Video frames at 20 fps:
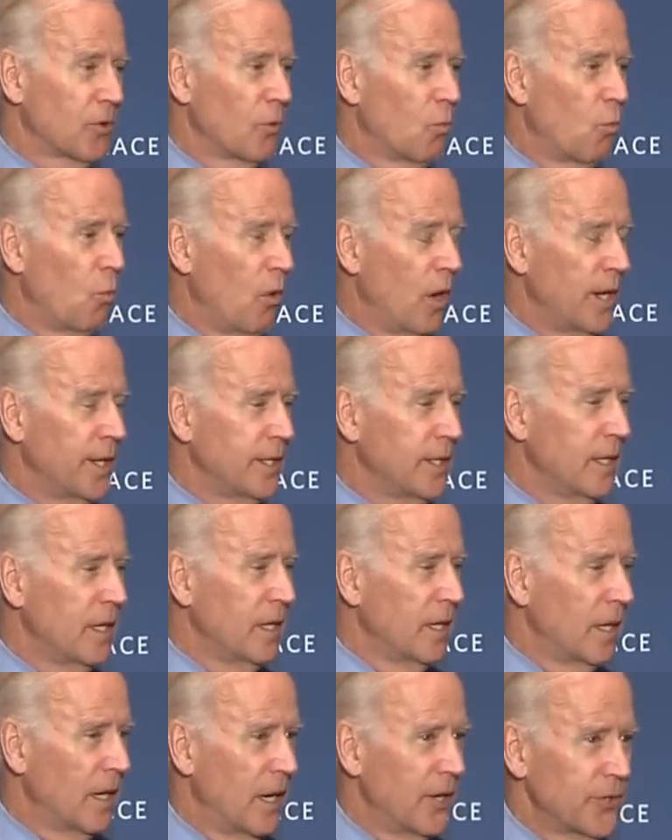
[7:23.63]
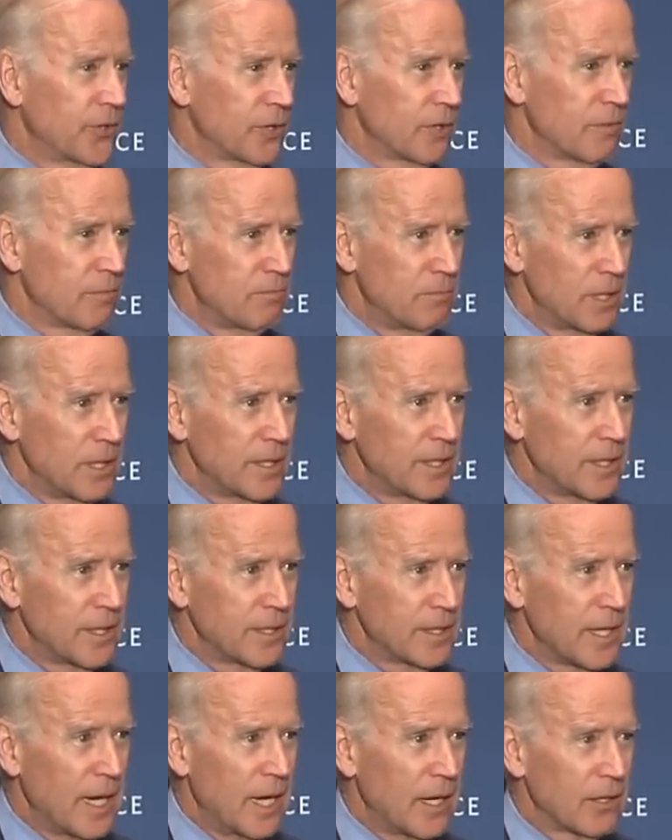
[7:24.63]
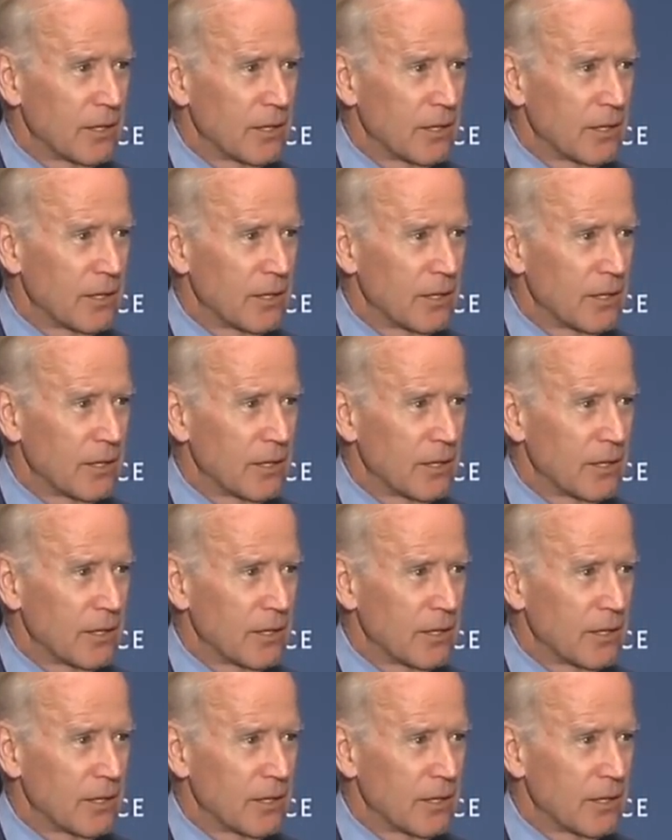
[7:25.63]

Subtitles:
than $100 billion,